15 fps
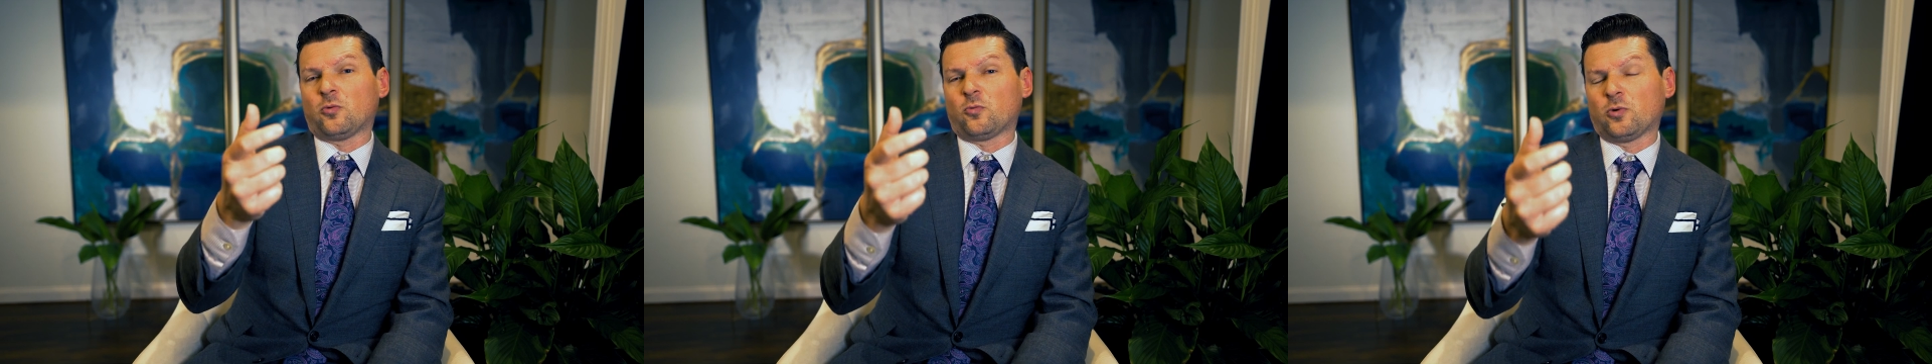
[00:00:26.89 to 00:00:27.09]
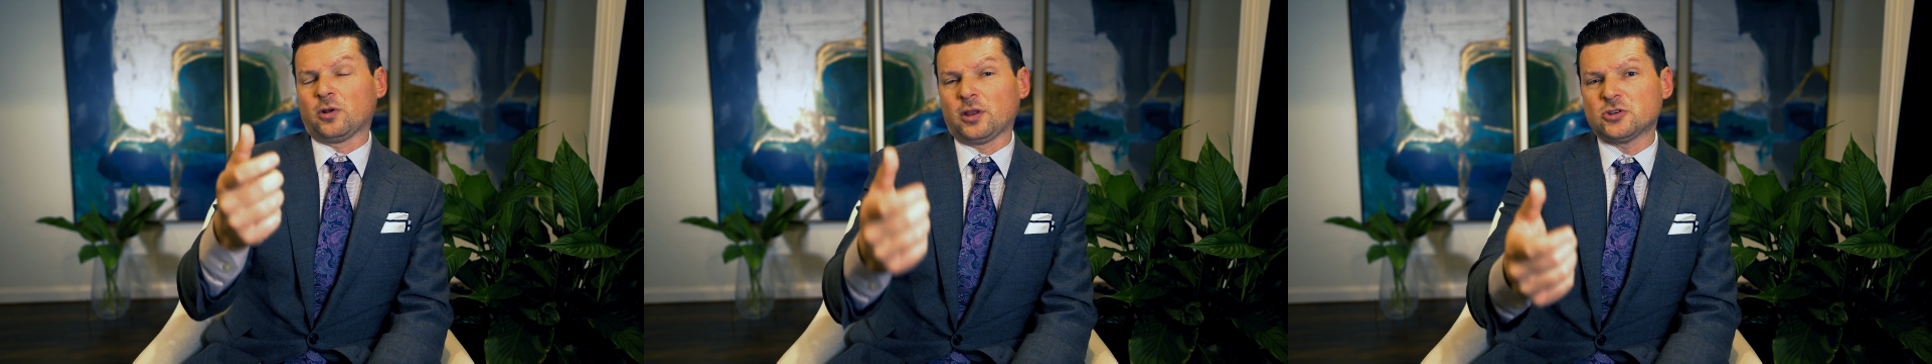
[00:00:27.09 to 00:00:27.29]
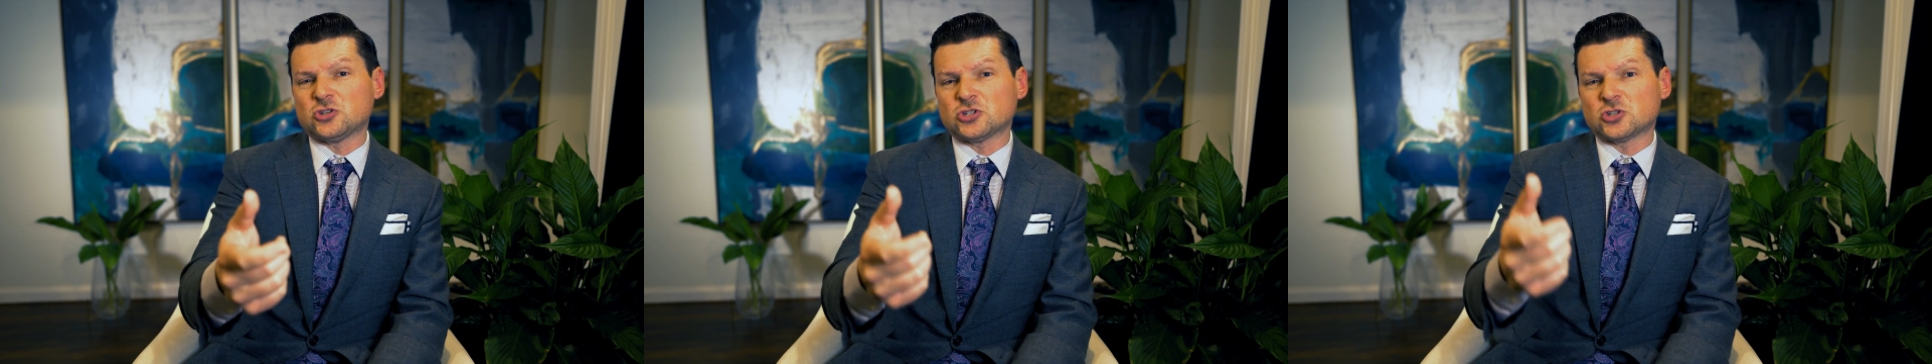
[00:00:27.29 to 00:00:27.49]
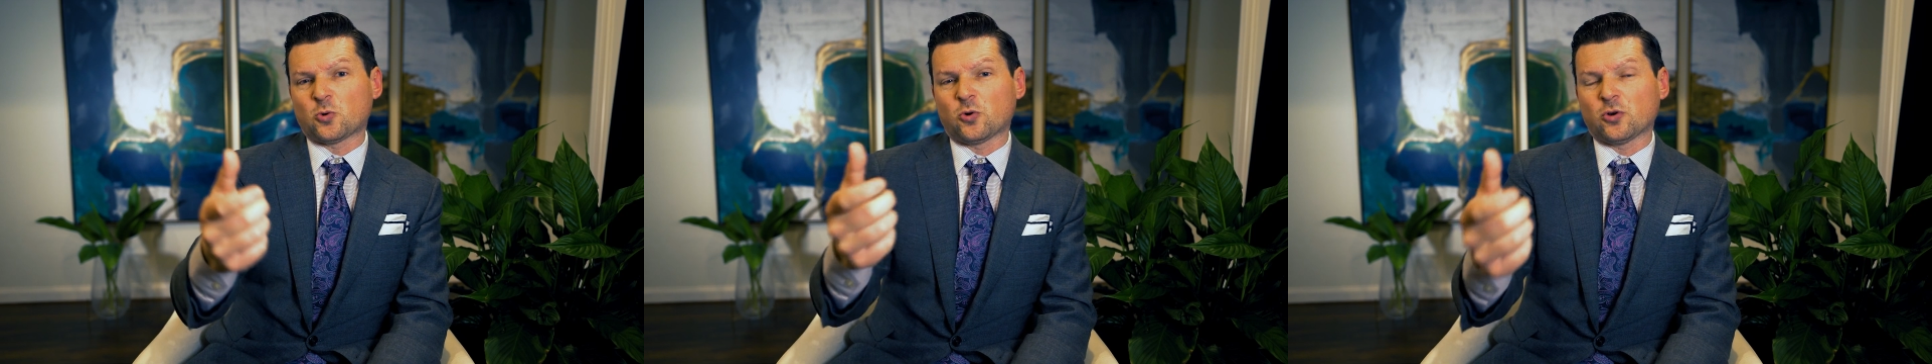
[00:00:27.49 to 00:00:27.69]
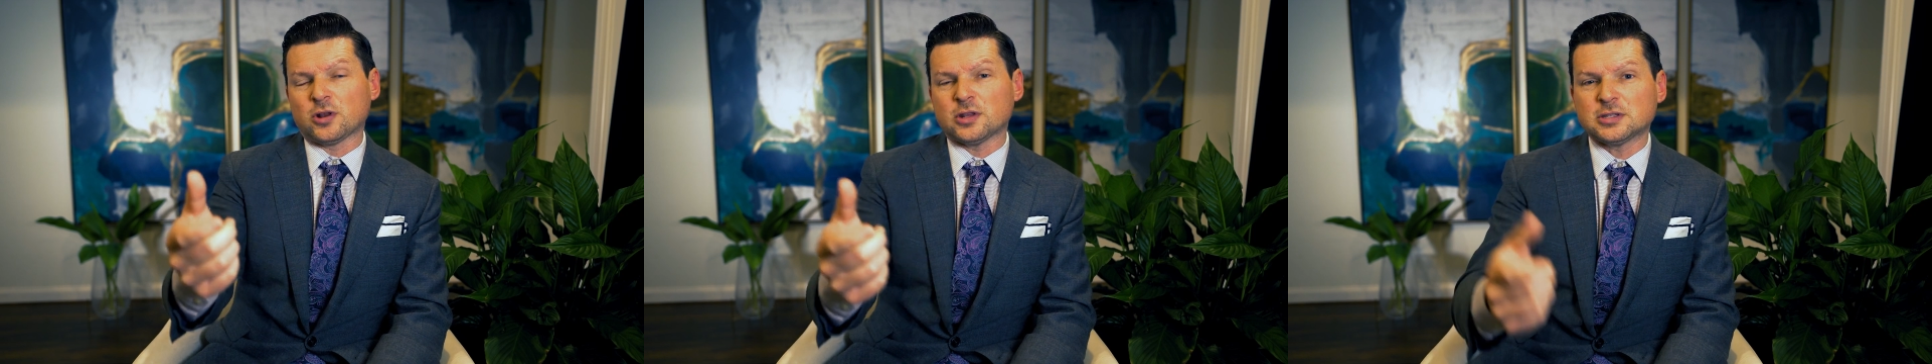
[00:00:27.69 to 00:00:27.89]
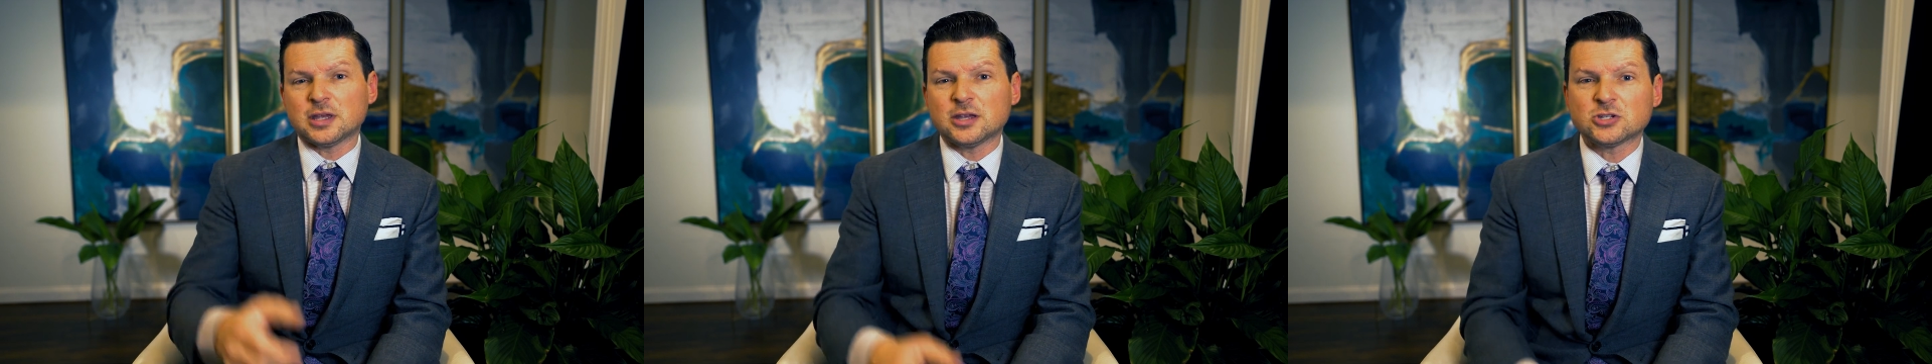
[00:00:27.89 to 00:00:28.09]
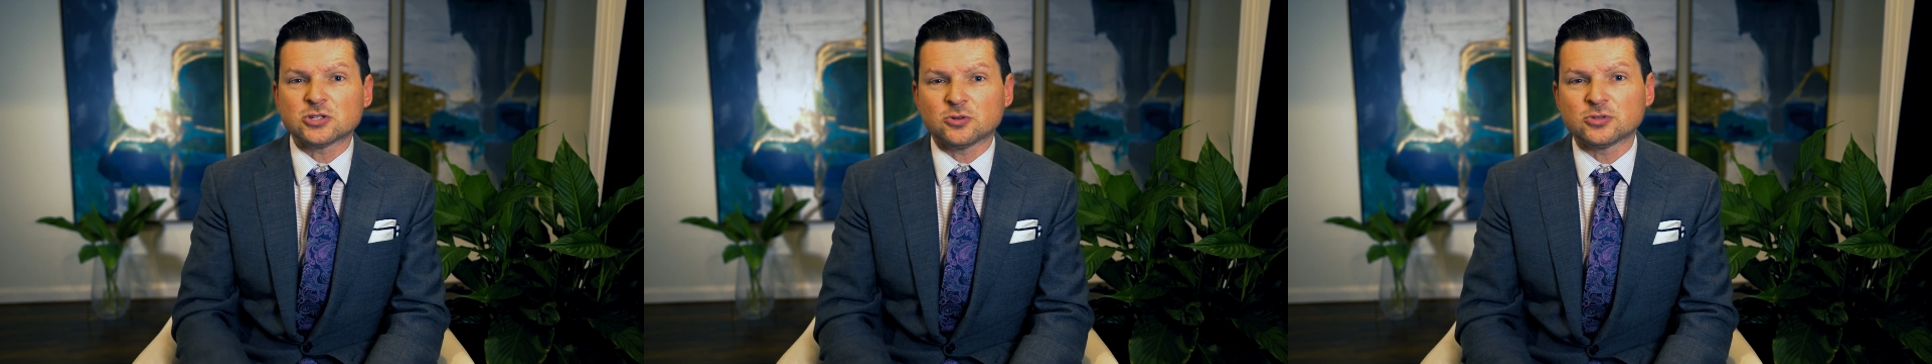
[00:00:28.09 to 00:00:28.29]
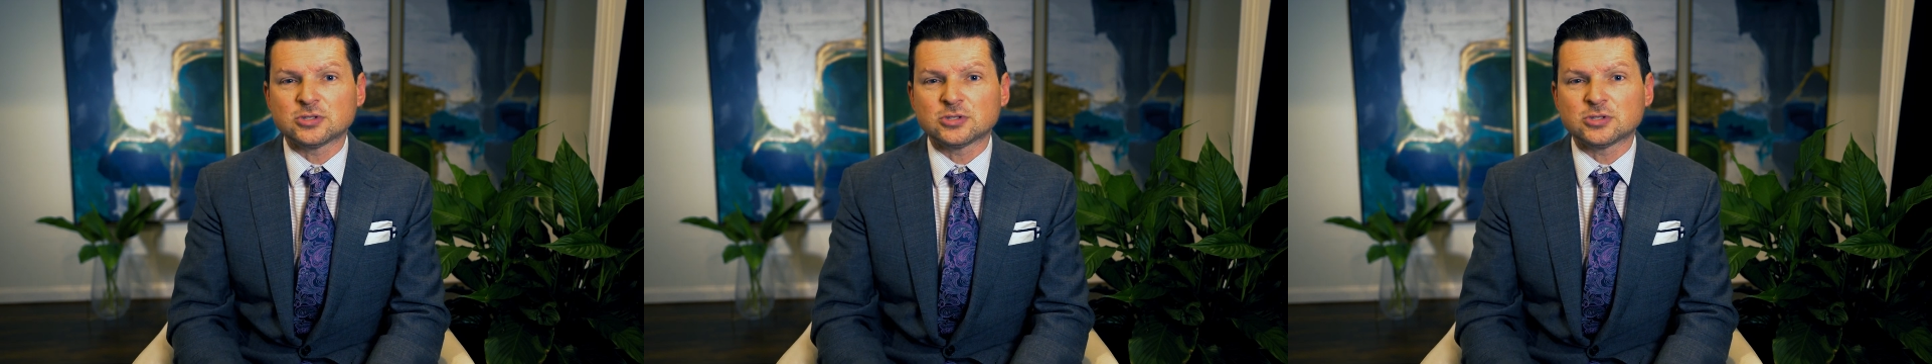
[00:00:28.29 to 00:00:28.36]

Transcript: religious organizational